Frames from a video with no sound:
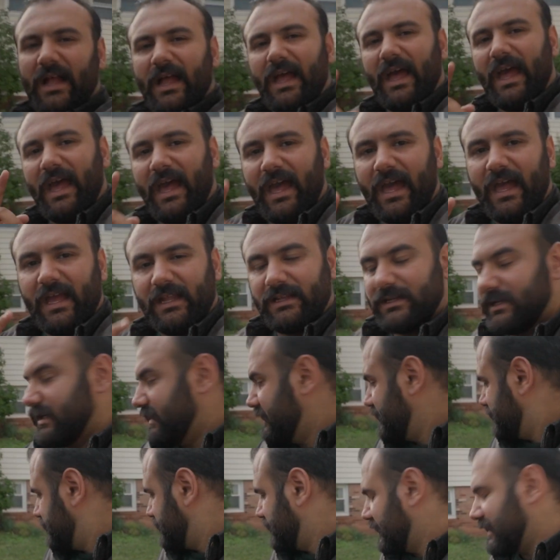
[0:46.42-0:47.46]
and
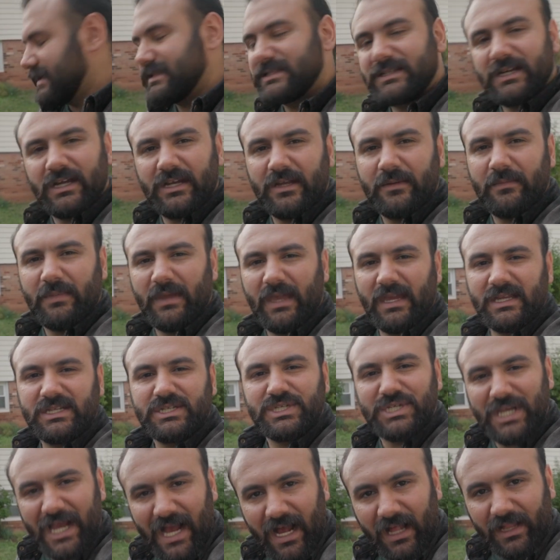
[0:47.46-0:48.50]
it's gonna be a
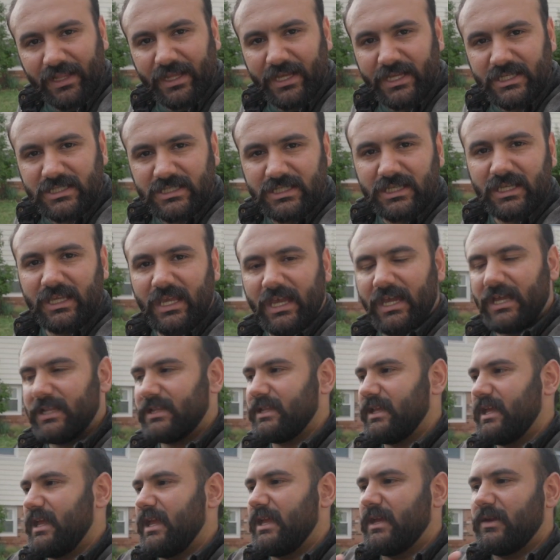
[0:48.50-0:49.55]
challenge yet
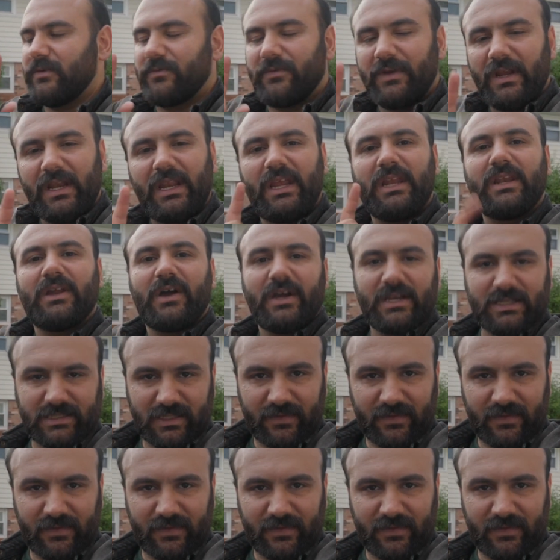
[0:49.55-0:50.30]
a really nice